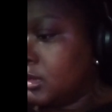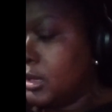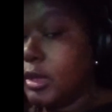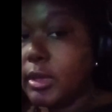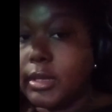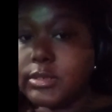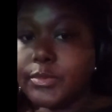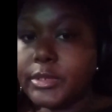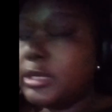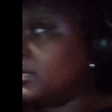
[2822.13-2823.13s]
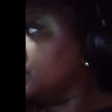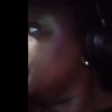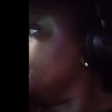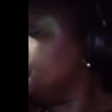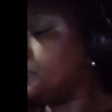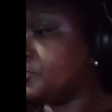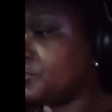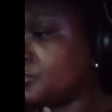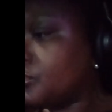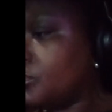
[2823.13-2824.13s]
Yeah, it's really good.
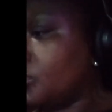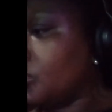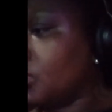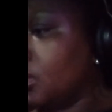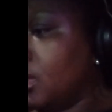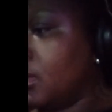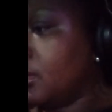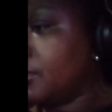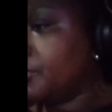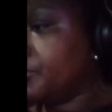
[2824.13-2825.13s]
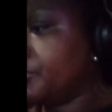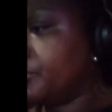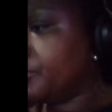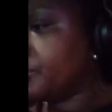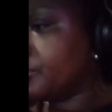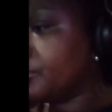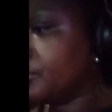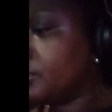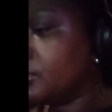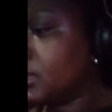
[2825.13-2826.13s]

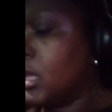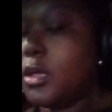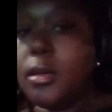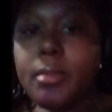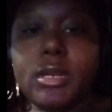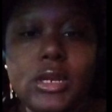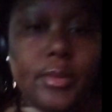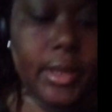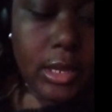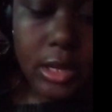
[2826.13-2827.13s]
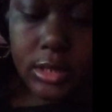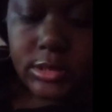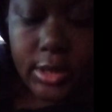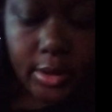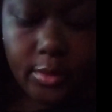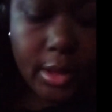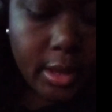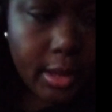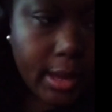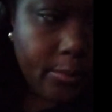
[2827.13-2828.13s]
But anyway, y'all, so
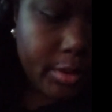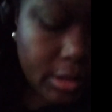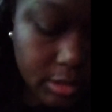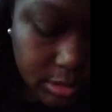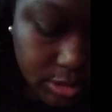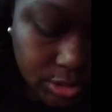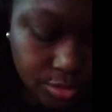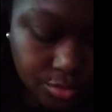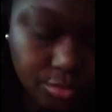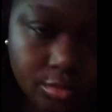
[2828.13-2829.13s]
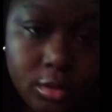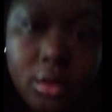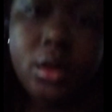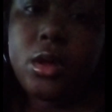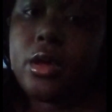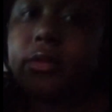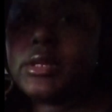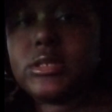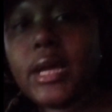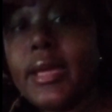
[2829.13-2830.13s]
I went into
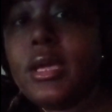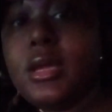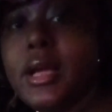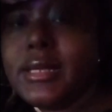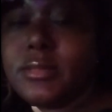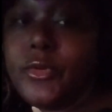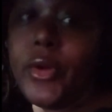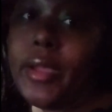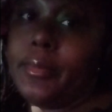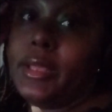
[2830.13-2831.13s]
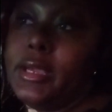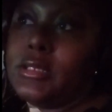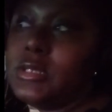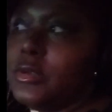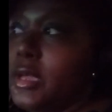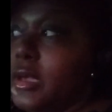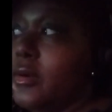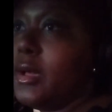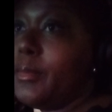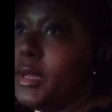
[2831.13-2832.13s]
the Giant, got some crab legs, so
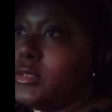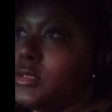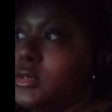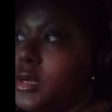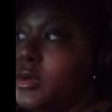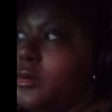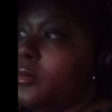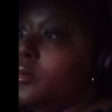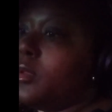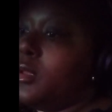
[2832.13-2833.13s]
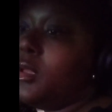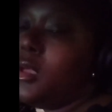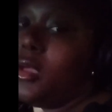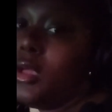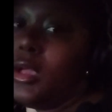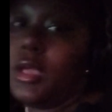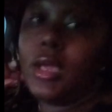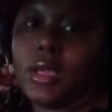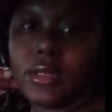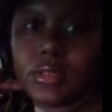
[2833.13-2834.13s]
now I'm about to go
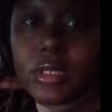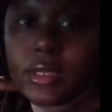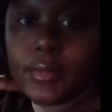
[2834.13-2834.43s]
get